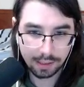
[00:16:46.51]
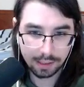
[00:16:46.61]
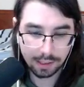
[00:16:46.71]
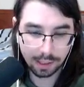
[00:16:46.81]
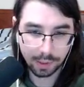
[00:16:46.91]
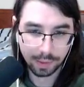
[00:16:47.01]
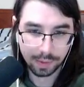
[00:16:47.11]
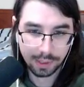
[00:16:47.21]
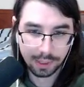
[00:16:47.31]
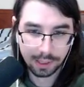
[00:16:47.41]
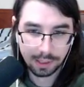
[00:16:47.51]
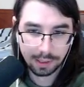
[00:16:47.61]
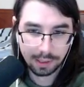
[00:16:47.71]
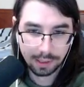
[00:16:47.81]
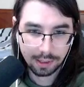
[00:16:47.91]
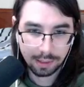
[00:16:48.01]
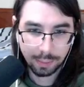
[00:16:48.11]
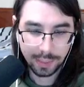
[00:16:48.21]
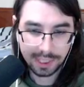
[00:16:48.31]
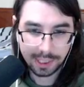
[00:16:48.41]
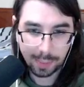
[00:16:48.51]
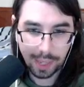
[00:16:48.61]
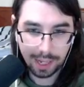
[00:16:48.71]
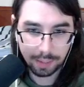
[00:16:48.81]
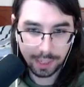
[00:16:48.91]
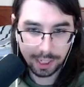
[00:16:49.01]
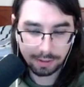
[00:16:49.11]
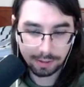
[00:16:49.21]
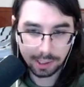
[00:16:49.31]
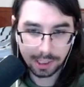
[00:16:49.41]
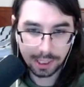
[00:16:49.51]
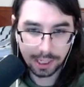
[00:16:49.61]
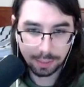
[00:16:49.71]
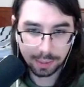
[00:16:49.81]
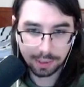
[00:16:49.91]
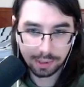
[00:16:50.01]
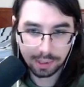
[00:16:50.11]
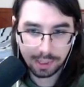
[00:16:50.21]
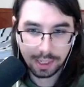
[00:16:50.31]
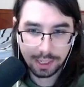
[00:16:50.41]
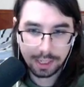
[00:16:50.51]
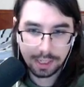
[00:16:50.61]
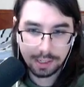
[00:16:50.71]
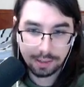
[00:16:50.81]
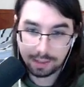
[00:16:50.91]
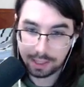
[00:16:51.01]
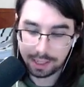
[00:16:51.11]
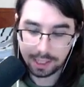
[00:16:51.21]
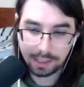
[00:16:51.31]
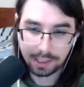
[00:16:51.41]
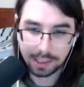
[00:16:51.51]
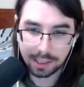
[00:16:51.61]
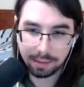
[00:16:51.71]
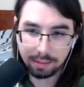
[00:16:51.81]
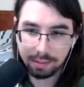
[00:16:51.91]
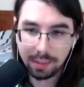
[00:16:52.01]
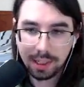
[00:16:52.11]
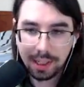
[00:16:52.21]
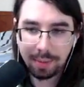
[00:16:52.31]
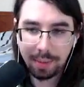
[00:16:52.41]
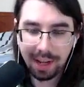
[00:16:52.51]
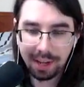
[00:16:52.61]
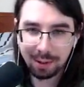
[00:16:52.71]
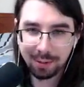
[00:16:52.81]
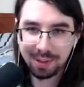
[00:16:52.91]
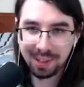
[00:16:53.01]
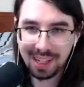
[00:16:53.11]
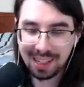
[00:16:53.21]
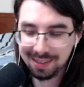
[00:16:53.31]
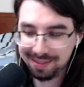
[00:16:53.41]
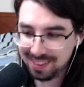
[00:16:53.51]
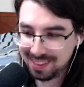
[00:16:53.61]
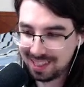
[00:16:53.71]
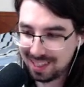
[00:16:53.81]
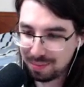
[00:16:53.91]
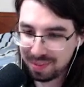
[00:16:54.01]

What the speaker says: So Mrs. Pac-Man, for example. And that's just a really powerful elephant team.